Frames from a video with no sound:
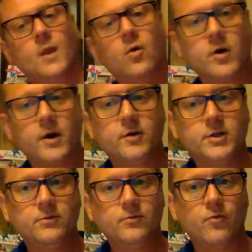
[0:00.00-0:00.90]
Or you're
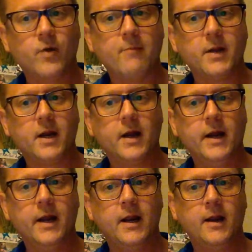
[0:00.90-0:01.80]
wrapping
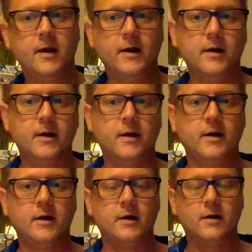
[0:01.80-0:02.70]
a
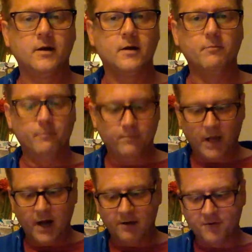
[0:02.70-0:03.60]

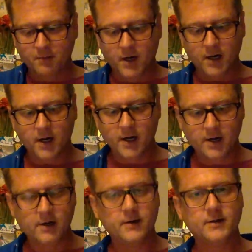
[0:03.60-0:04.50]
coffee mug
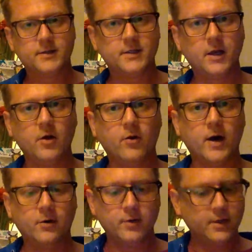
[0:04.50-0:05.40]
to go
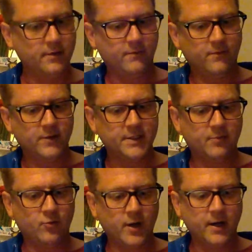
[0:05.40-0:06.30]
out for
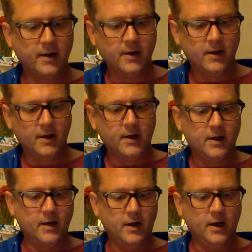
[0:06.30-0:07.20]
someone,
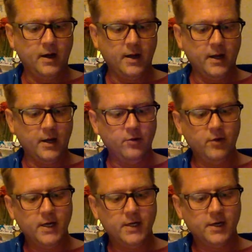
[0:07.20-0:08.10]
and you
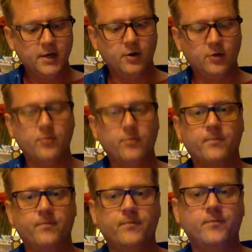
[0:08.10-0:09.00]
need to know
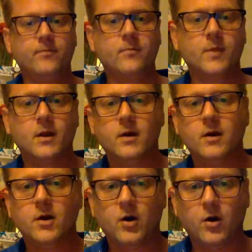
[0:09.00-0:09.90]

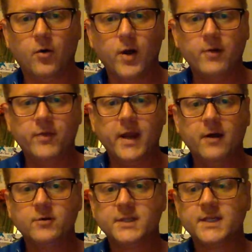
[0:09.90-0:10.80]
around the
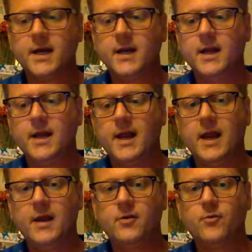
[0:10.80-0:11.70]
outside
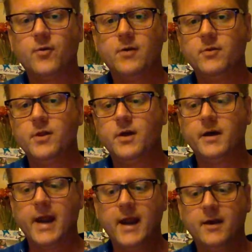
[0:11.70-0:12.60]
and around the
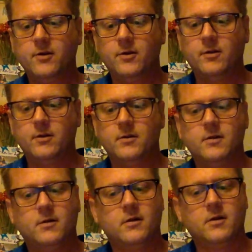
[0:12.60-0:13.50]
handle.
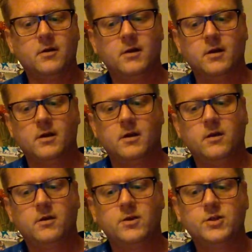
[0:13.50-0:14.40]

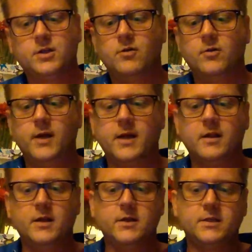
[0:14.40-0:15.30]
Just go like
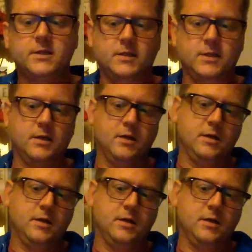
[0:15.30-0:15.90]
this